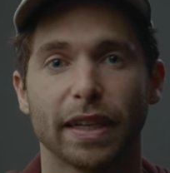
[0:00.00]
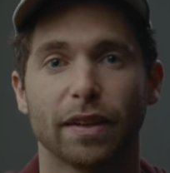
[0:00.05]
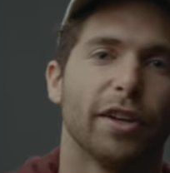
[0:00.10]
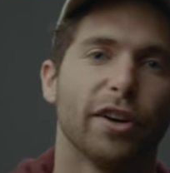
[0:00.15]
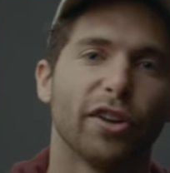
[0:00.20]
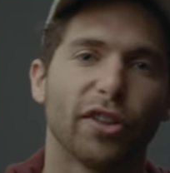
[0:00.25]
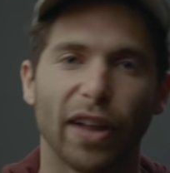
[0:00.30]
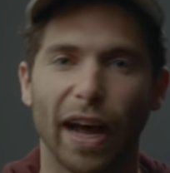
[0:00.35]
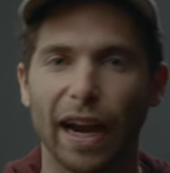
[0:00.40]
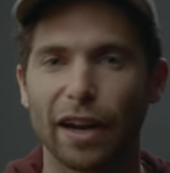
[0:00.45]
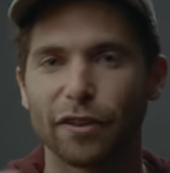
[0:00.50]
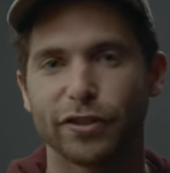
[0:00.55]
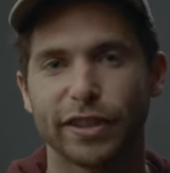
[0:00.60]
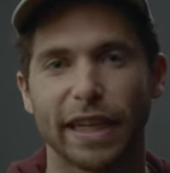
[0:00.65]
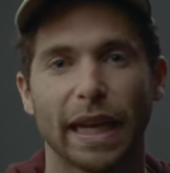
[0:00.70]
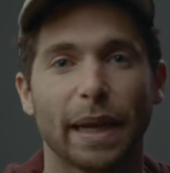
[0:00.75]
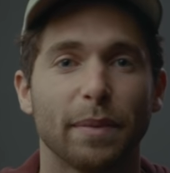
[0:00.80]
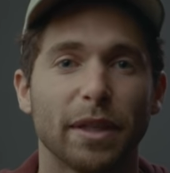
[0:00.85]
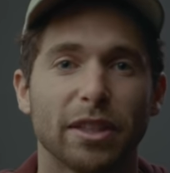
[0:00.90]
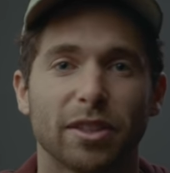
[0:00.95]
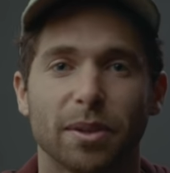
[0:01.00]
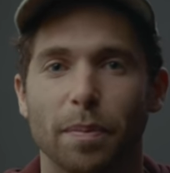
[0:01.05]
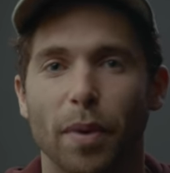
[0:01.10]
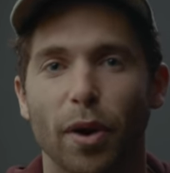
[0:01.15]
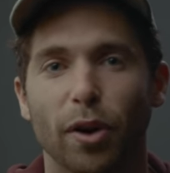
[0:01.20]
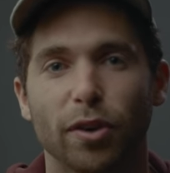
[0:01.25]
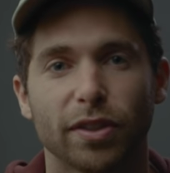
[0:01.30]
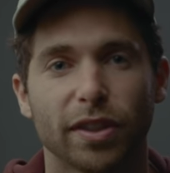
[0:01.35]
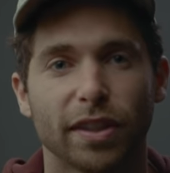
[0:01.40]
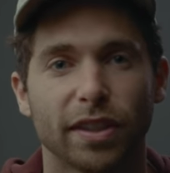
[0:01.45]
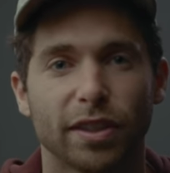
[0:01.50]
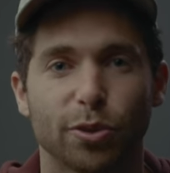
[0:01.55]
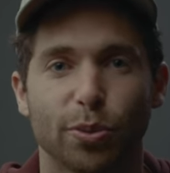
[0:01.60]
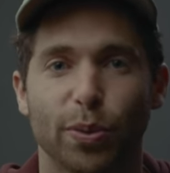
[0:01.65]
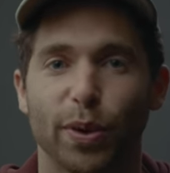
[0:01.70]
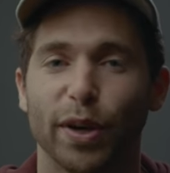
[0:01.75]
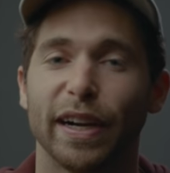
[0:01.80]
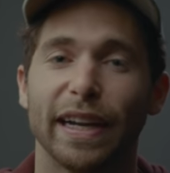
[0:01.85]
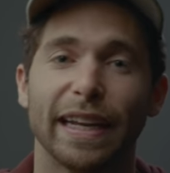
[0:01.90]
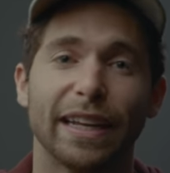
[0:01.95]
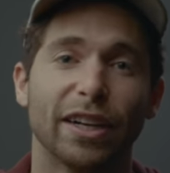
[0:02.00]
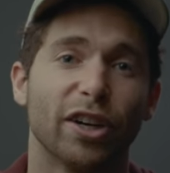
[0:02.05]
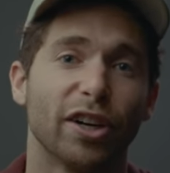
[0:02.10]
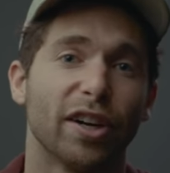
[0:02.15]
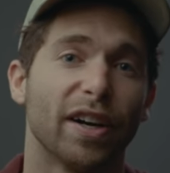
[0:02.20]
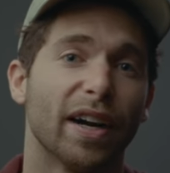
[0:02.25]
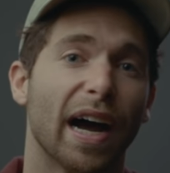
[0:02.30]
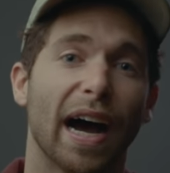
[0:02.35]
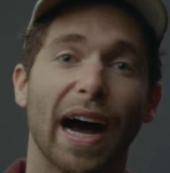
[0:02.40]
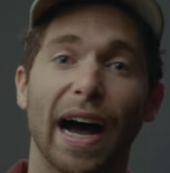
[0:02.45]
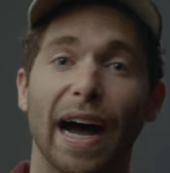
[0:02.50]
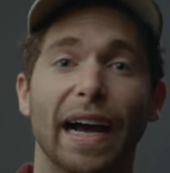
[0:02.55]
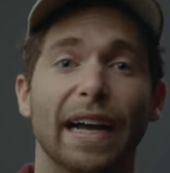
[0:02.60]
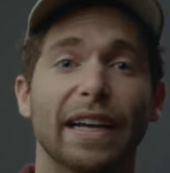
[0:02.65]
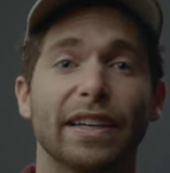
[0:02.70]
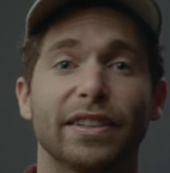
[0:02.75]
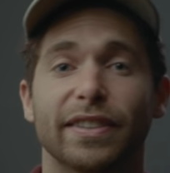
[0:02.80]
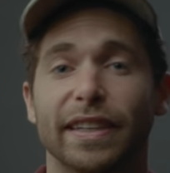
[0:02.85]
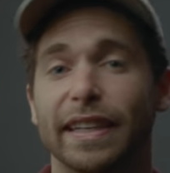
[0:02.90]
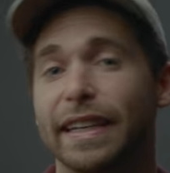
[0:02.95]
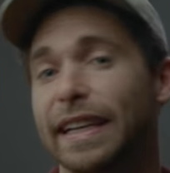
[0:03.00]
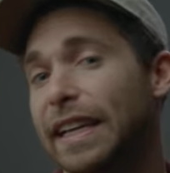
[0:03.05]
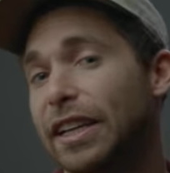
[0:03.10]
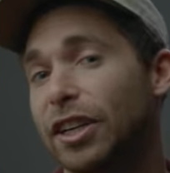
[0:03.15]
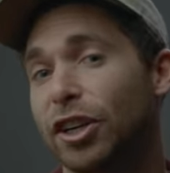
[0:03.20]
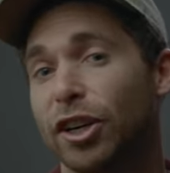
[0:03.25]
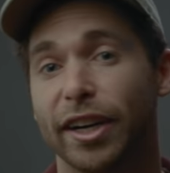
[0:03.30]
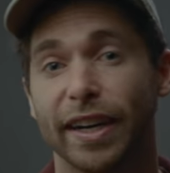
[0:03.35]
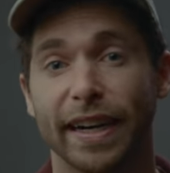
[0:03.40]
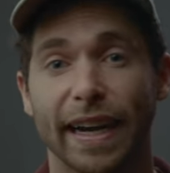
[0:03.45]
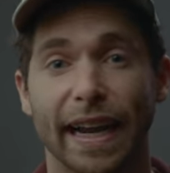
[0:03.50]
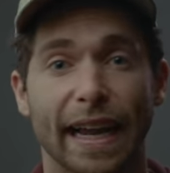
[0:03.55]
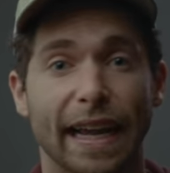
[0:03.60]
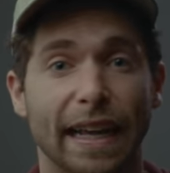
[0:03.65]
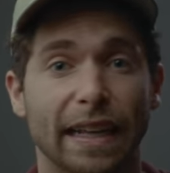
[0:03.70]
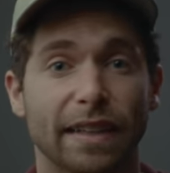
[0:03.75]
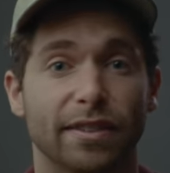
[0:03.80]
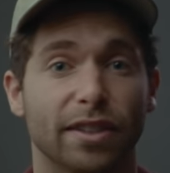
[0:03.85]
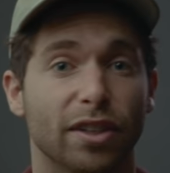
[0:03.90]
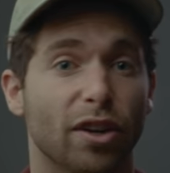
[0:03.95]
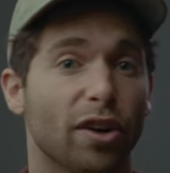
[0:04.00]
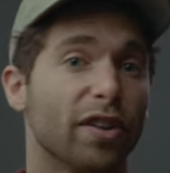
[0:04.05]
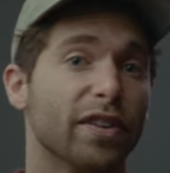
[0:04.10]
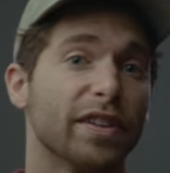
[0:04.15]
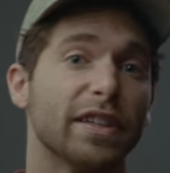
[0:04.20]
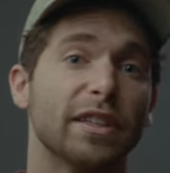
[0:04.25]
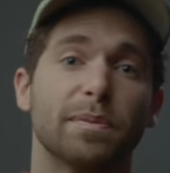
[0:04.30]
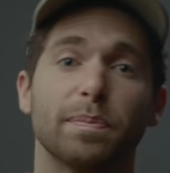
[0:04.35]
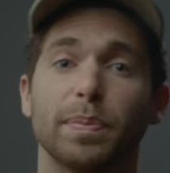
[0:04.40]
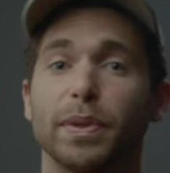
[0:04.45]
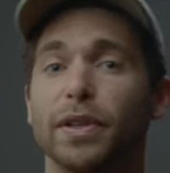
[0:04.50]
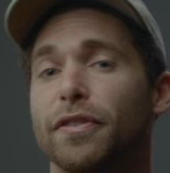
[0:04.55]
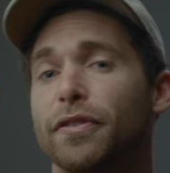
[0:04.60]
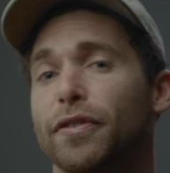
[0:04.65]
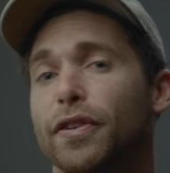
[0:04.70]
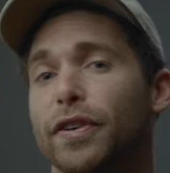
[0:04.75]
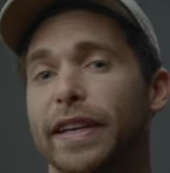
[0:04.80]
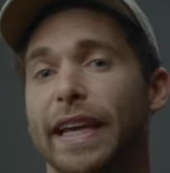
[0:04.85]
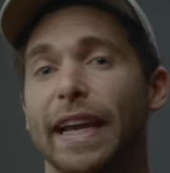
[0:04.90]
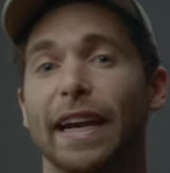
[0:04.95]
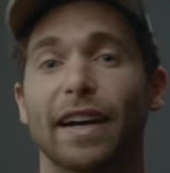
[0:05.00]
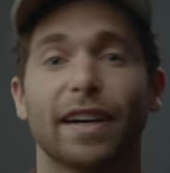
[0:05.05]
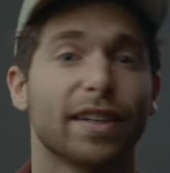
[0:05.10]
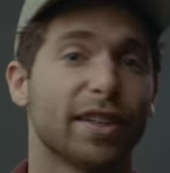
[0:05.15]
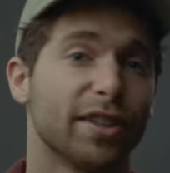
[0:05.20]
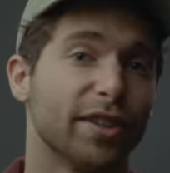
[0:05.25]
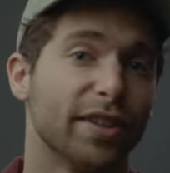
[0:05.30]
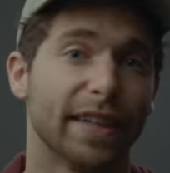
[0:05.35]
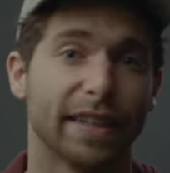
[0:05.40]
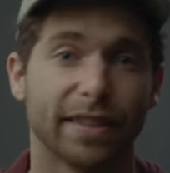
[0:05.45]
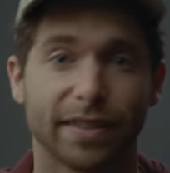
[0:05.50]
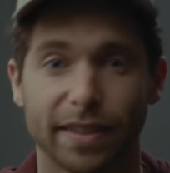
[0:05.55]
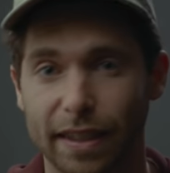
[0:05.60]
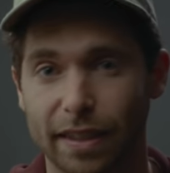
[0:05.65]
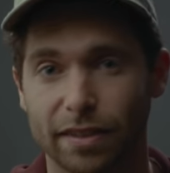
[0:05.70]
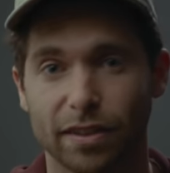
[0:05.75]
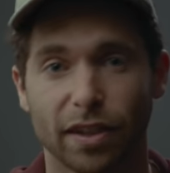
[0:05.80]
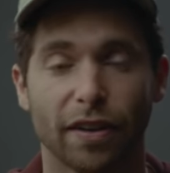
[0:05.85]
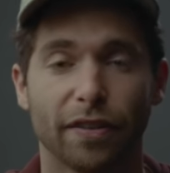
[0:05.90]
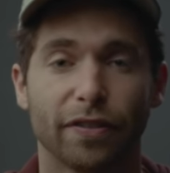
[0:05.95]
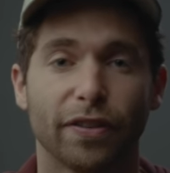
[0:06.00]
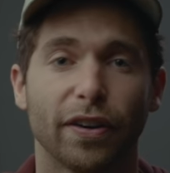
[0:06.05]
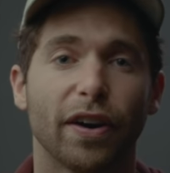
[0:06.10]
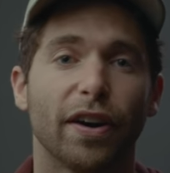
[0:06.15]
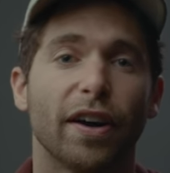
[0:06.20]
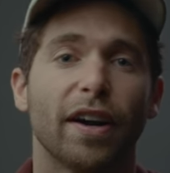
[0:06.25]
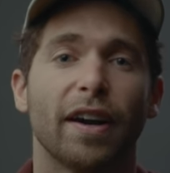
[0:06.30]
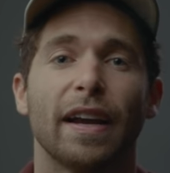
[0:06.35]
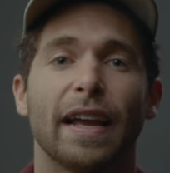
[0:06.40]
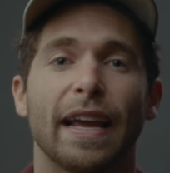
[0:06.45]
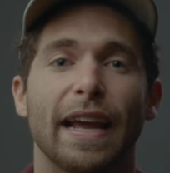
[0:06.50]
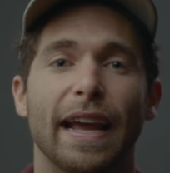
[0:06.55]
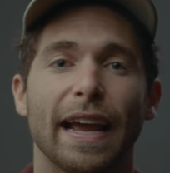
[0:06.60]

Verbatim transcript: You know, a lot of Jamie's emotions were in her eyes and in her hands and all these beautiful characteristics of her,